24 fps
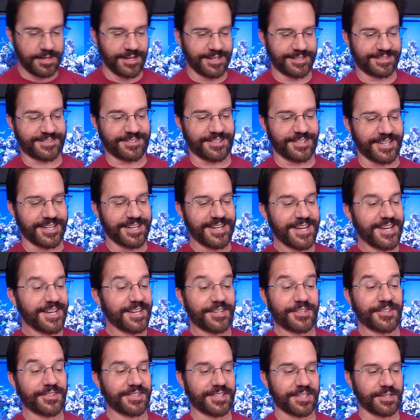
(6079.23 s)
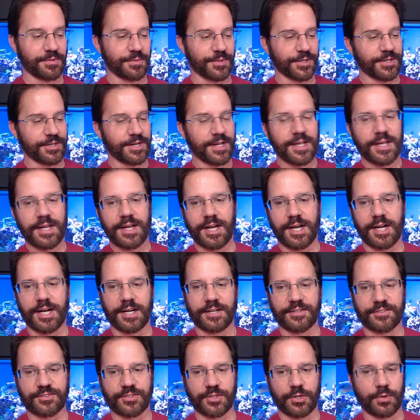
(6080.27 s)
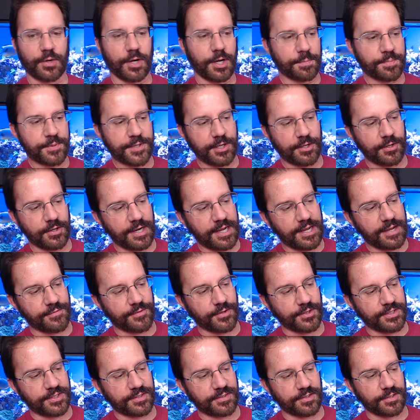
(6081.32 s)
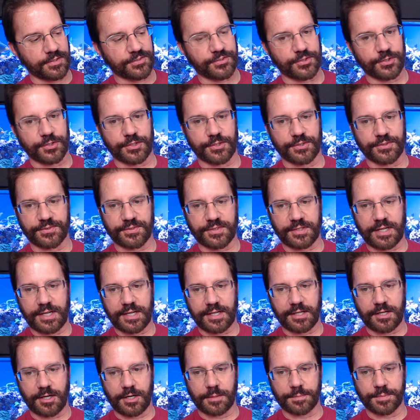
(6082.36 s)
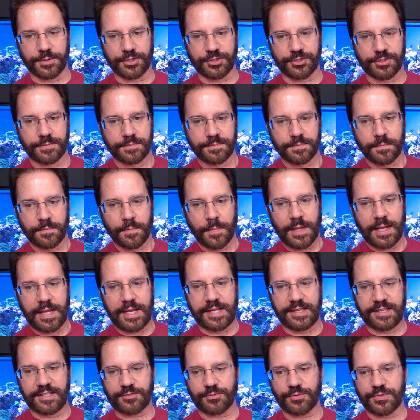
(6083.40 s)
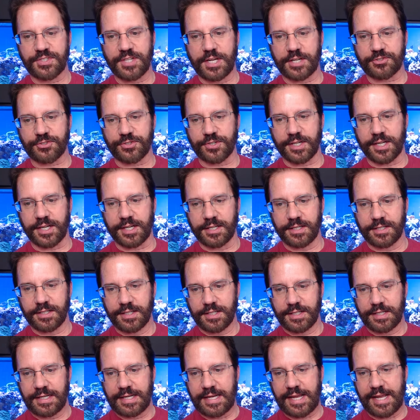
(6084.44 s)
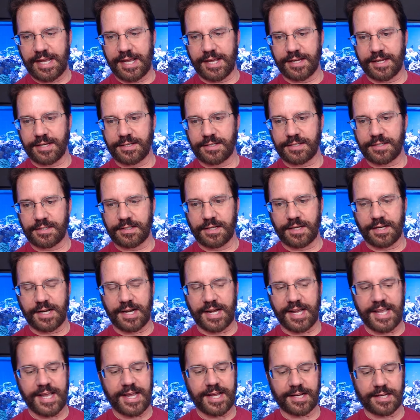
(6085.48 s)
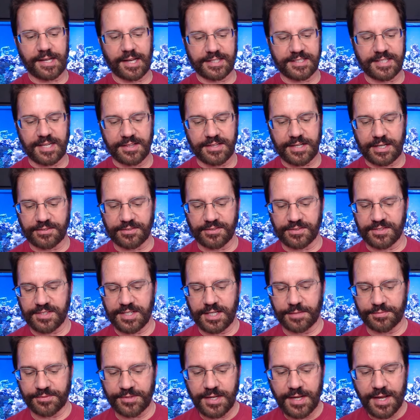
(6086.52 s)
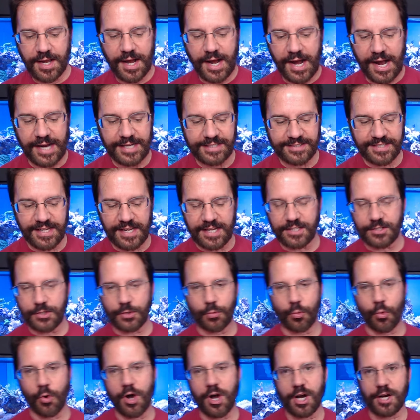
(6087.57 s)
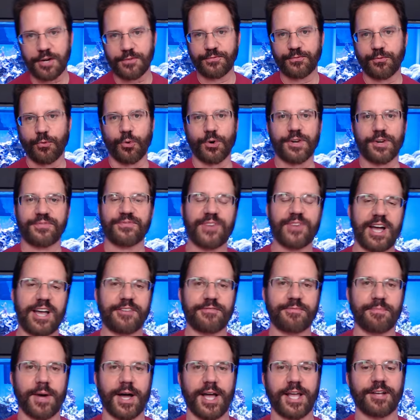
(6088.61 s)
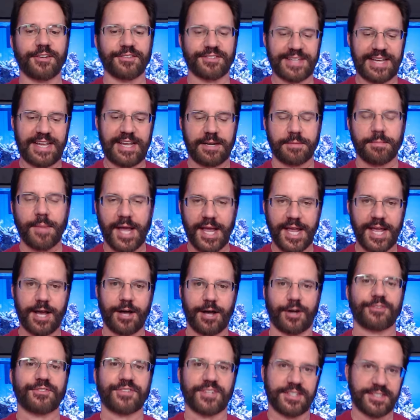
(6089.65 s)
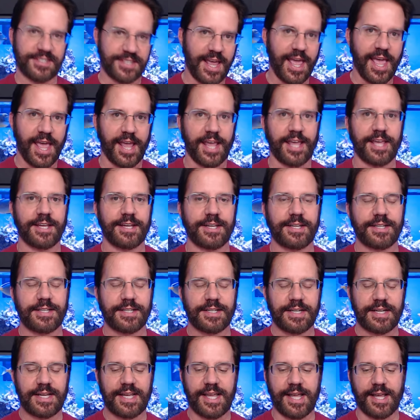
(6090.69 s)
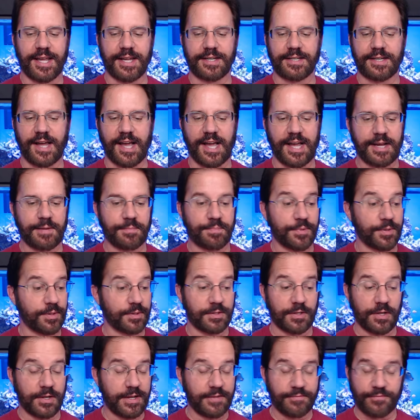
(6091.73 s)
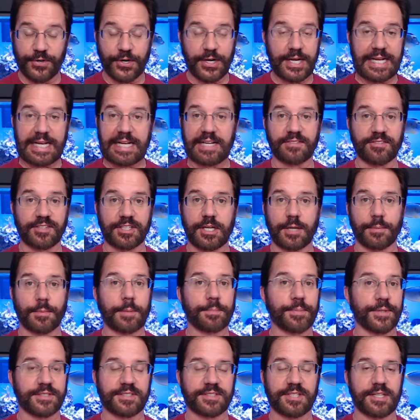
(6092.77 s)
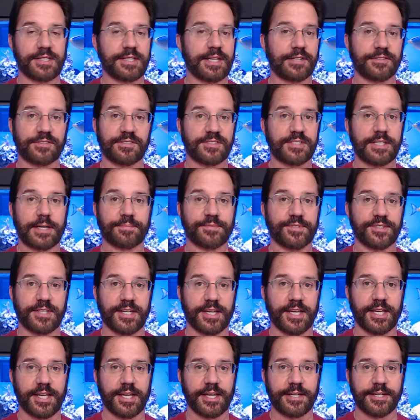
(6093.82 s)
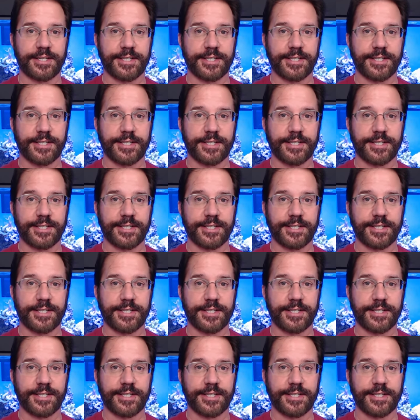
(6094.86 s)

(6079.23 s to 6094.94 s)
Sorry, couldn't think of the word. So up here, I have all these little circles that I accomplish. And this was yesterday. And I had like 10,000 steps. I tend to walk 4 to 5 miles in my house a day. And I very easily come up on 10,000 steps a day